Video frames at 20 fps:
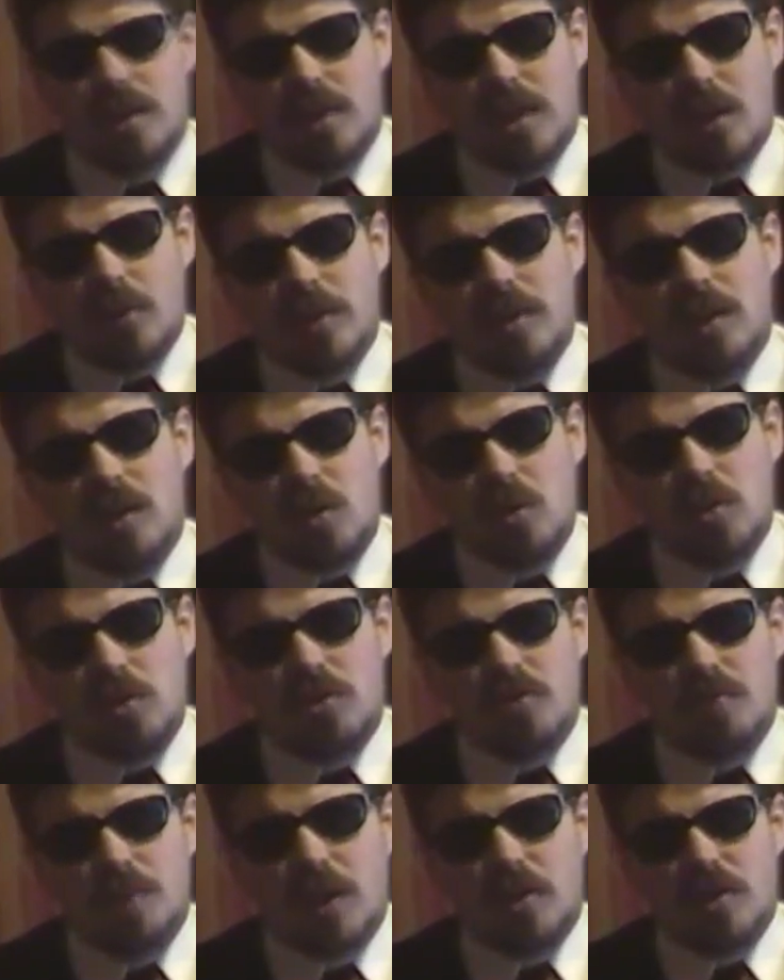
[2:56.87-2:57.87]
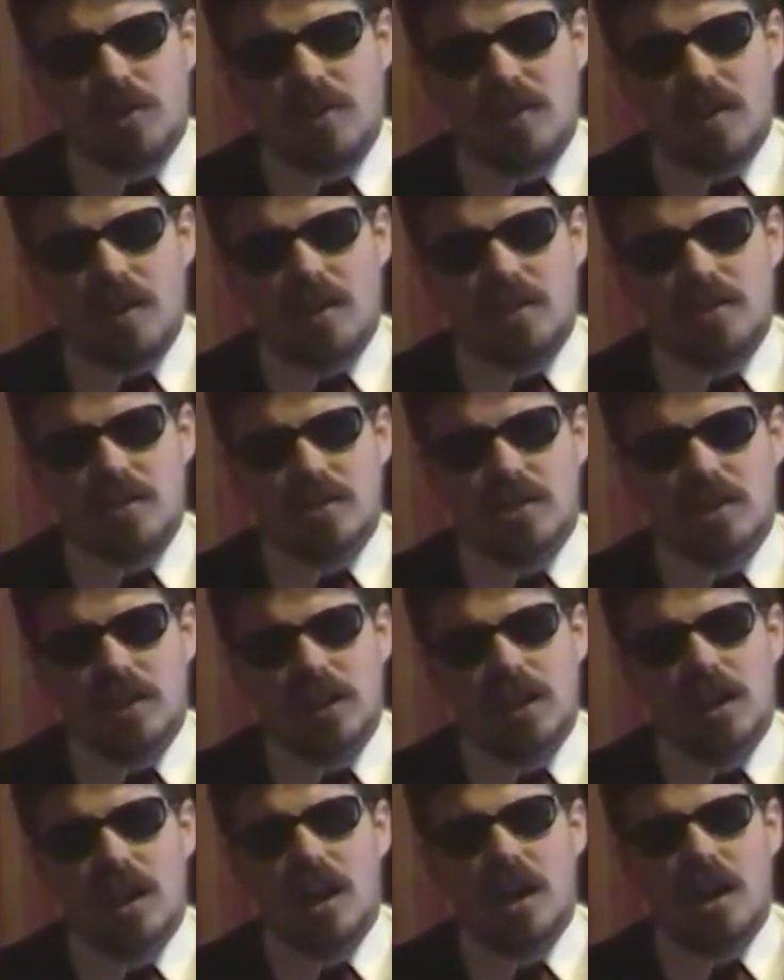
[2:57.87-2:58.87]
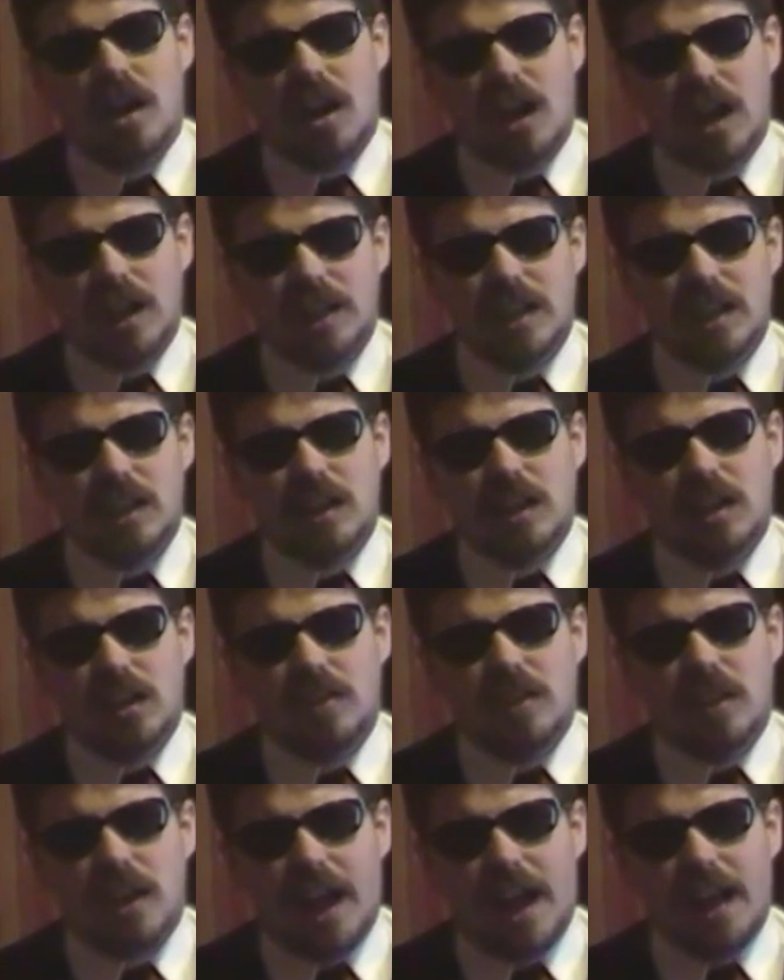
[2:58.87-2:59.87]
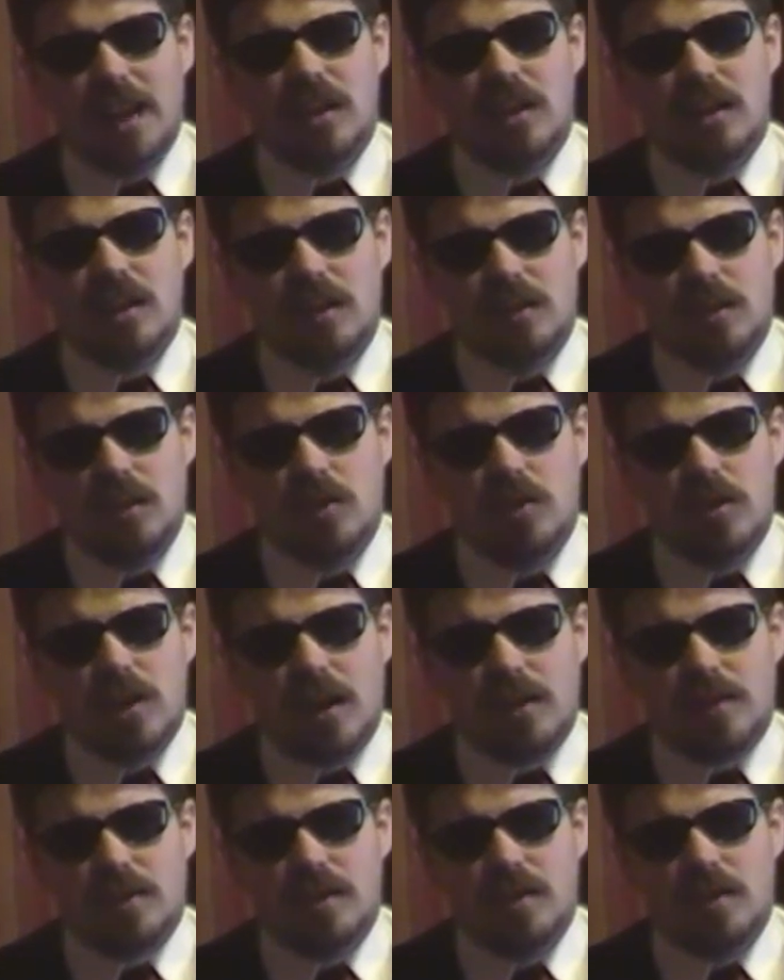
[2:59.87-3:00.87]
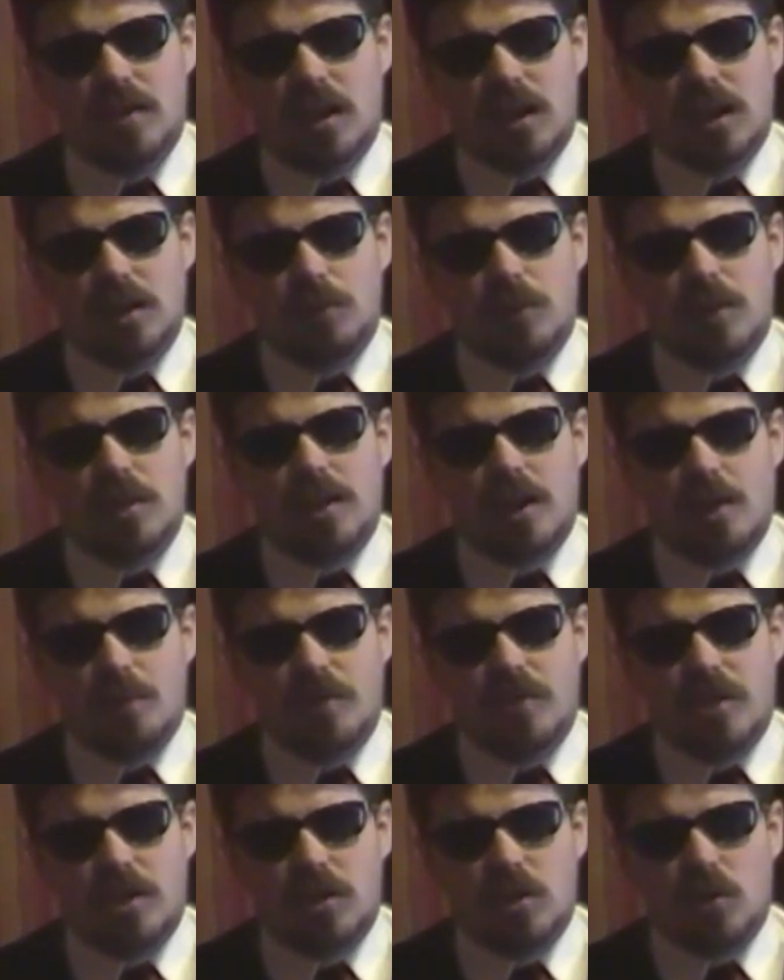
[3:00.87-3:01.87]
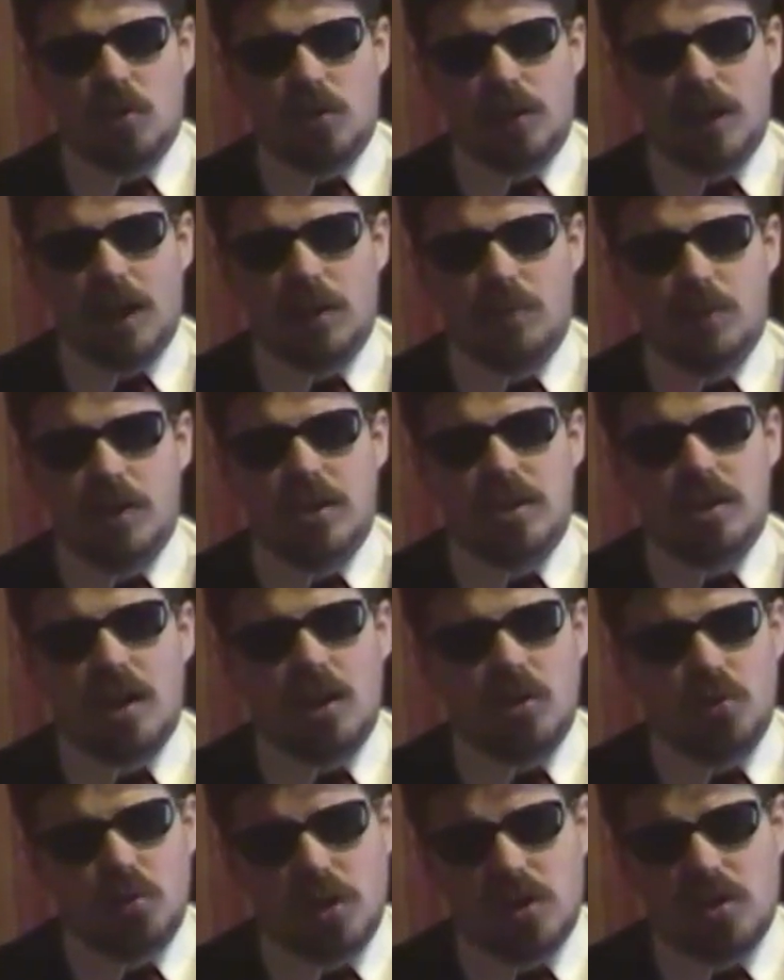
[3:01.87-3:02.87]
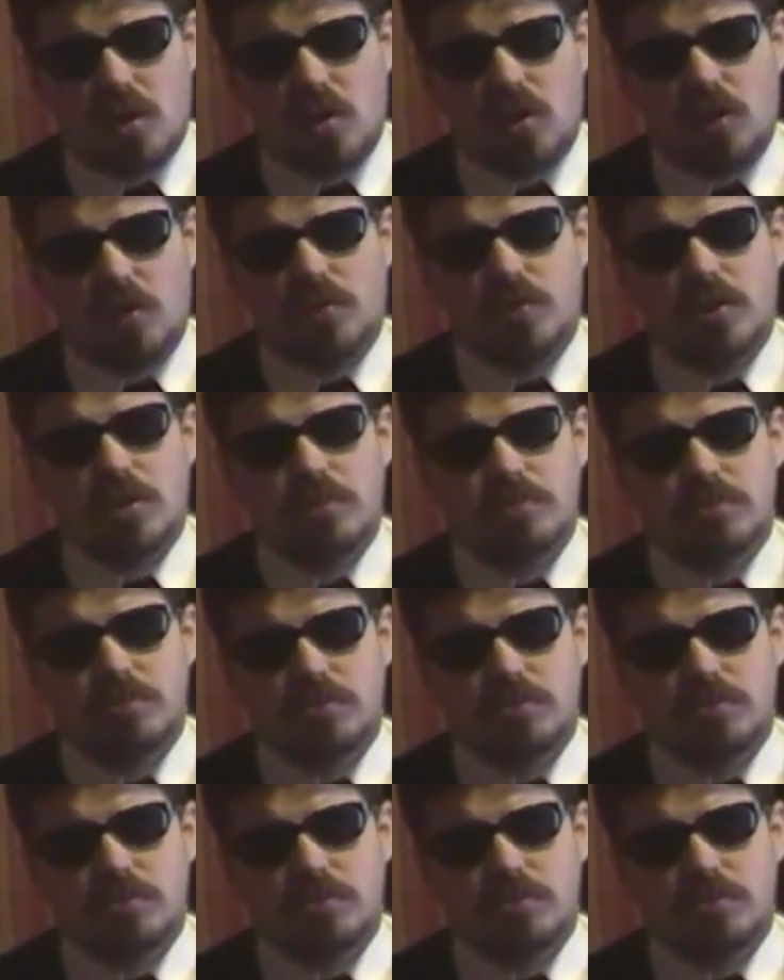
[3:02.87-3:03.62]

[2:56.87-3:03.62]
Though in the course of my research, I did learn that it ended in 2009 with some of the story elements unresolved.